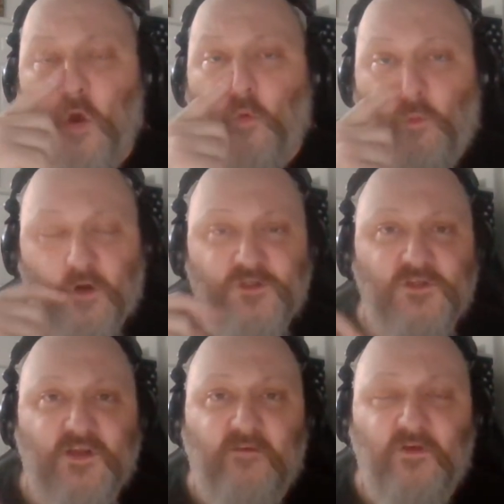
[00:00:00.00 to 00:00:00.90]
We're
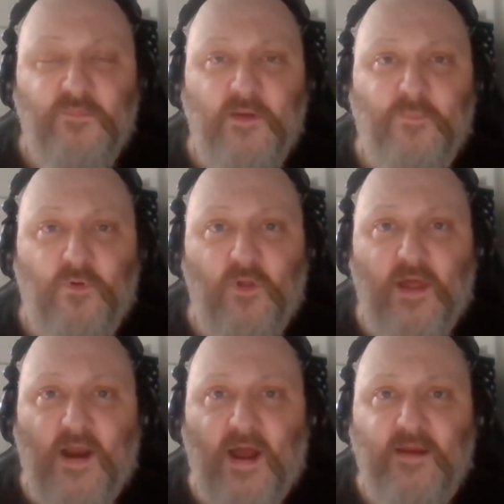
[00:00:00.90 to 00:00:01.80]
just giving people
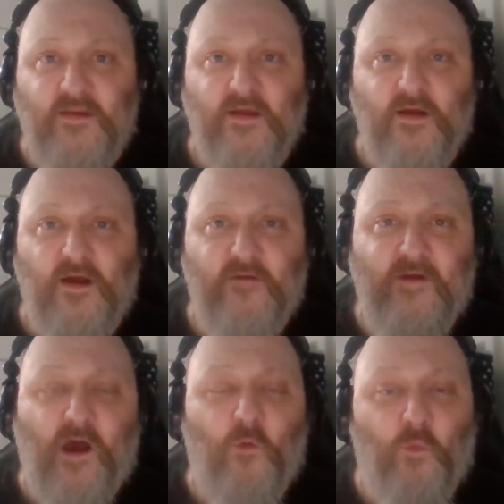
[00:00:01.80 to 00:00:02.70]
an idea of
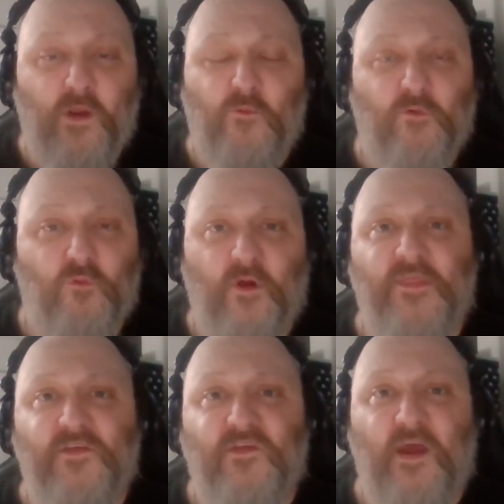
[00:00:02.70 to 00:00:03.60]
how we would run
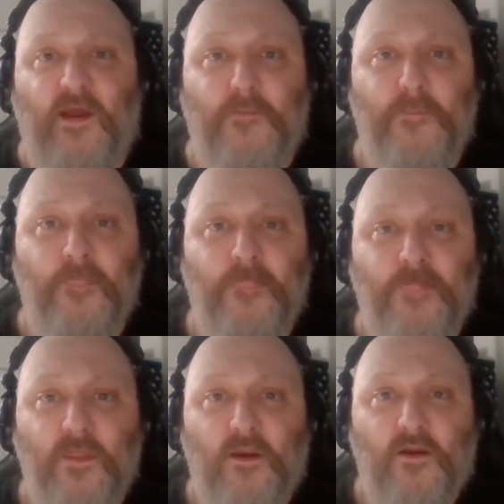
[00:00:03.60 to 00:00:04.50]
this game.
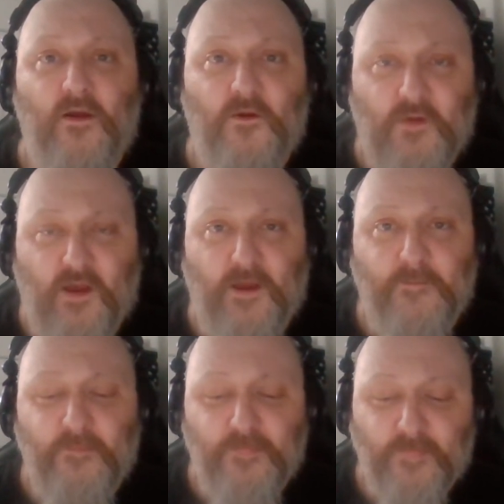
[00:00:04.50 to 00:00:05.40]
Okay?
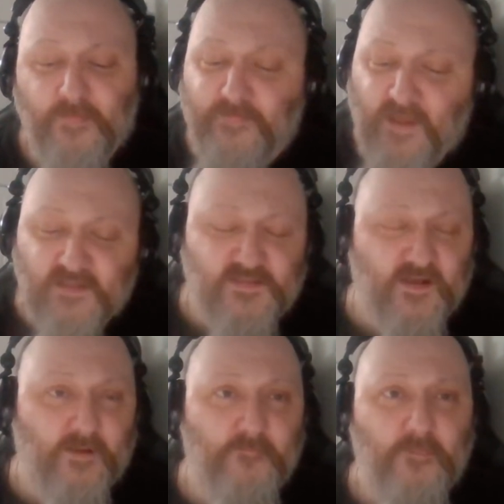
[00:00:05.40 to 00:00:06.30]
That's
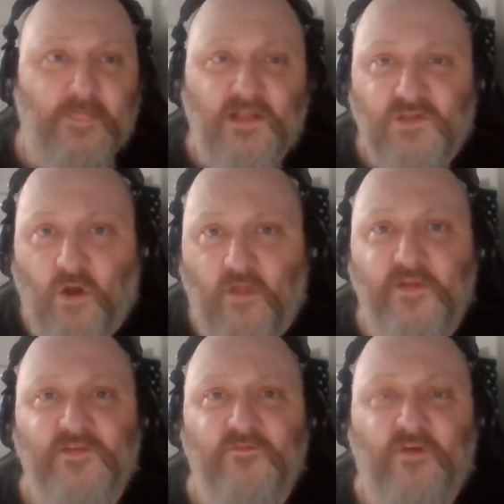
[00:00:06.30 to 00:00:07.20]
it. That's all
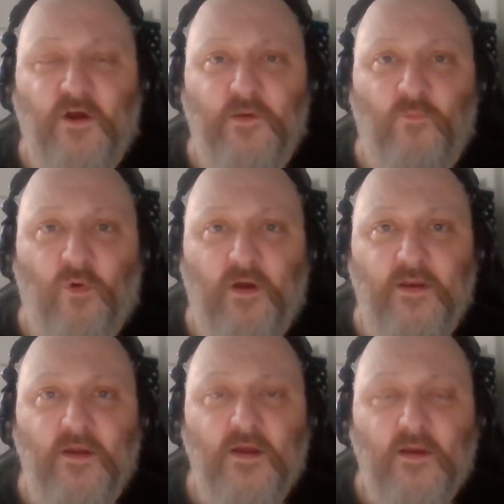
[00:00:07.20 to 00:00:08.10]
that's in volume
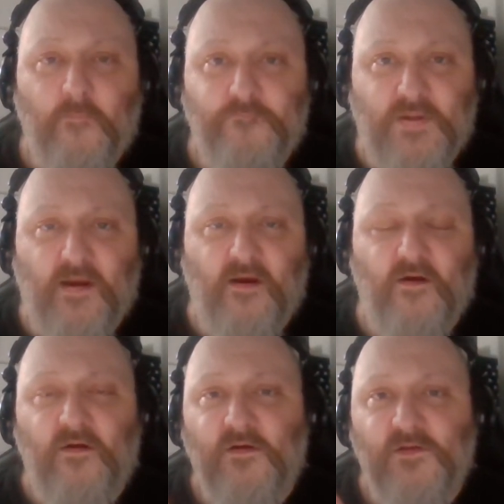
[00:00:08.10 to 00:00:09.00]
1.
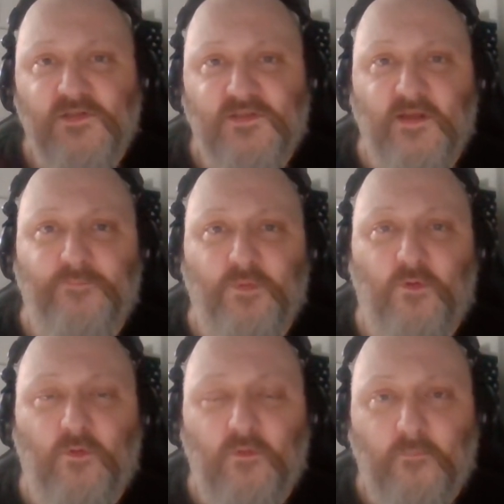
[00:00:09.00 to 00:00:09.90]
Bare,
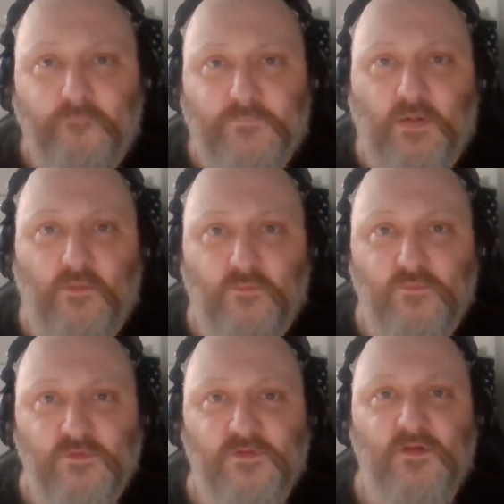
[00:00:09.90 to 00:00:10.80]
simple
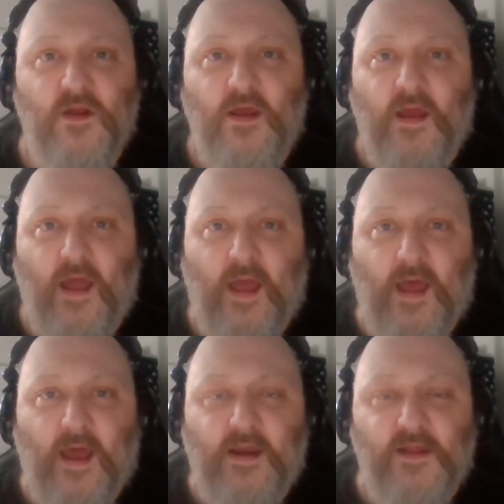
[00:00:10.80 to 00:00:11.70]
bones.
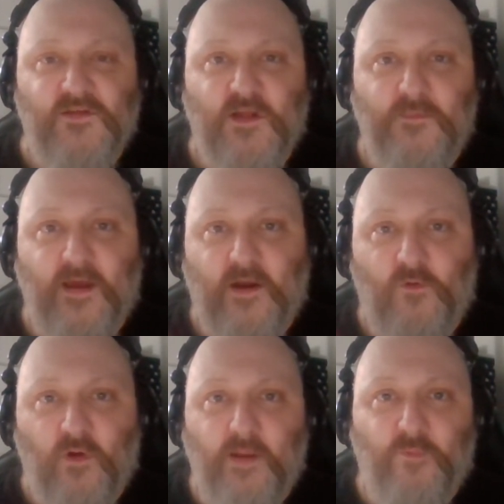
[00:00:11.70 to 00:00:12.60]
And it's going to be at a
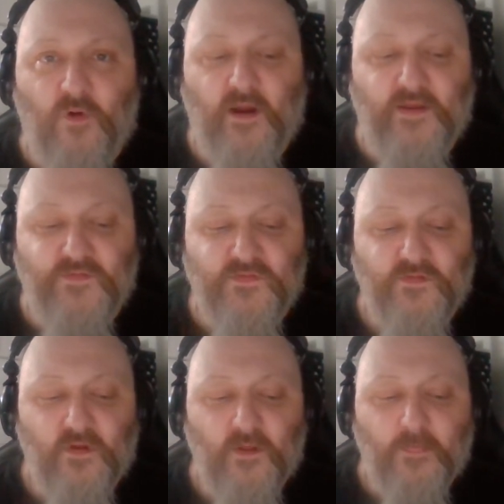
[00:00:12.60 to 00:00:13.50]
great price
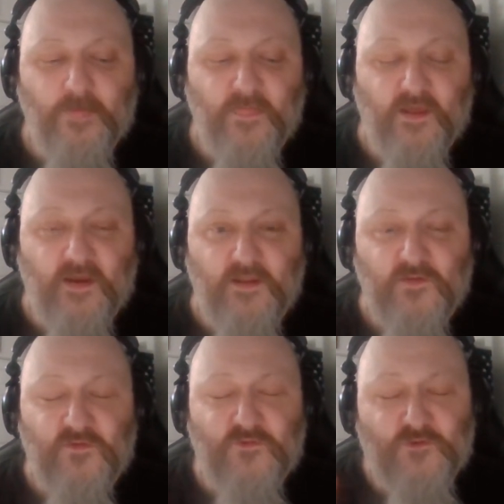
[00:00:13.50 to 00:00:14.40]
that
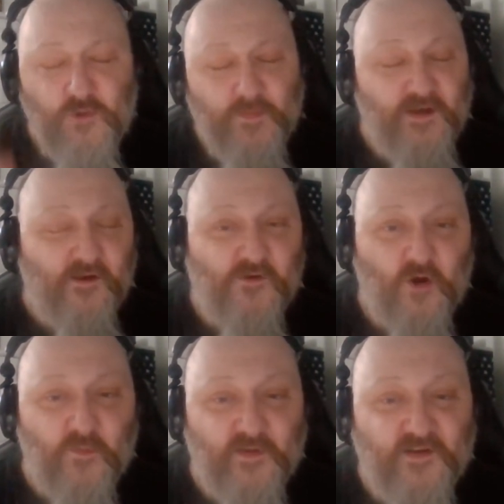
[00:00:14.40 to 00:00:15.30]
is to be
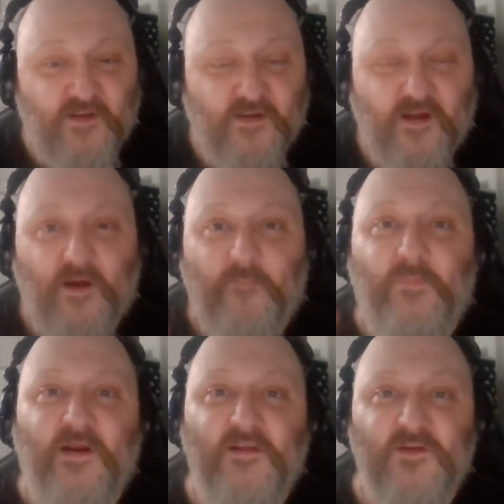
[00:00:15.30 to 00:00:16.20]
determined,
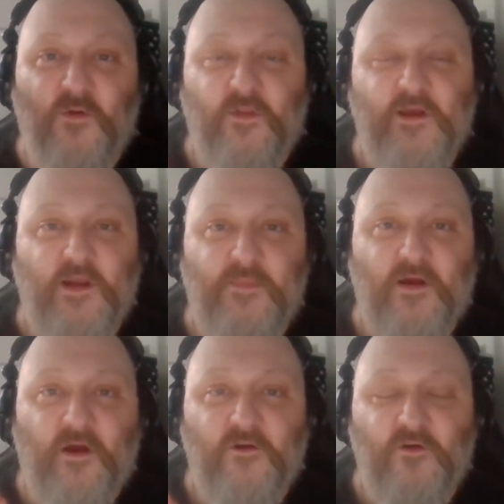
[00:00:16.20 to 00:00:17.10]
but it's only going to be
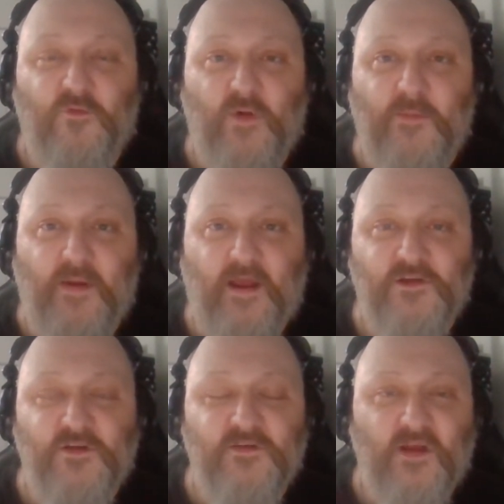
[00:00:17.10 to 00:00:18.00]
120
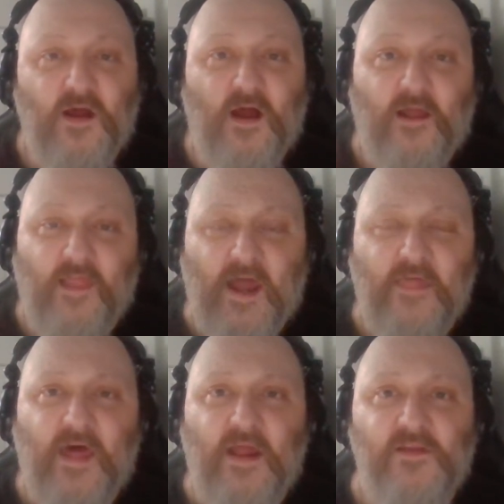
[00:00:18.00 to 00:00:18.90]
pages. A lot of
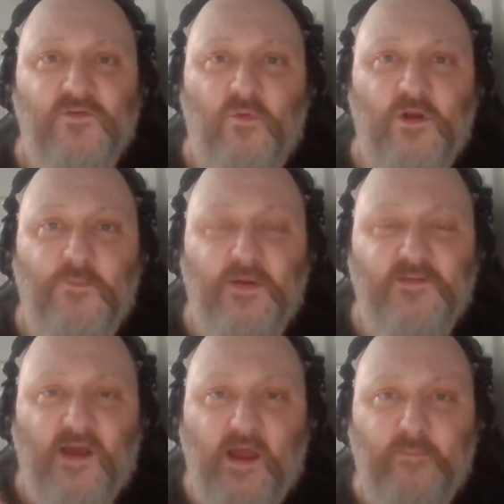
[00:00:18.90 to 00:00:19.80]
that is going to be
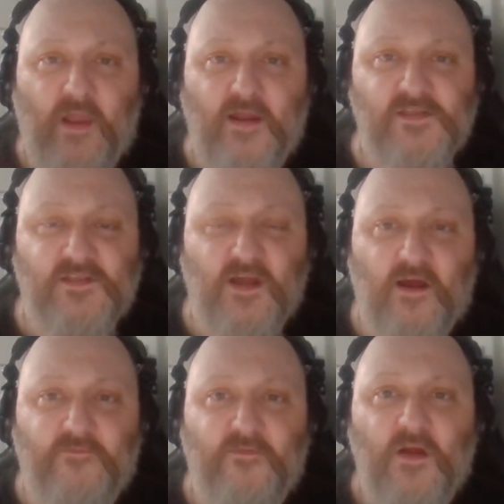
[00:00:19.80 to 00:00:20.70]
timeline
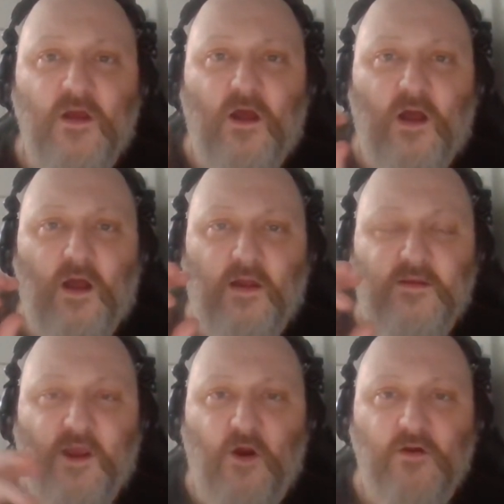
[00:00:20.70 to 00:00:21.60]
stuff,
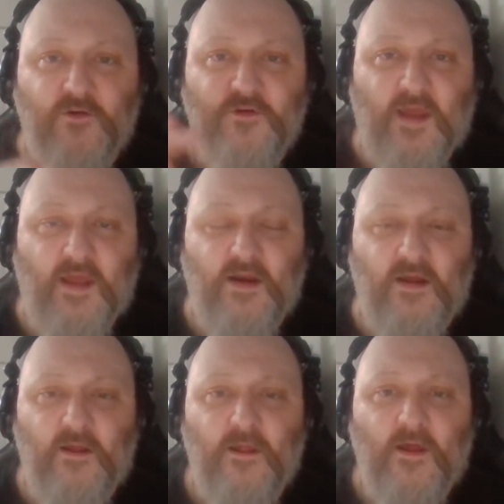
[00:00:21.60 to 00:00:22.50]
character data,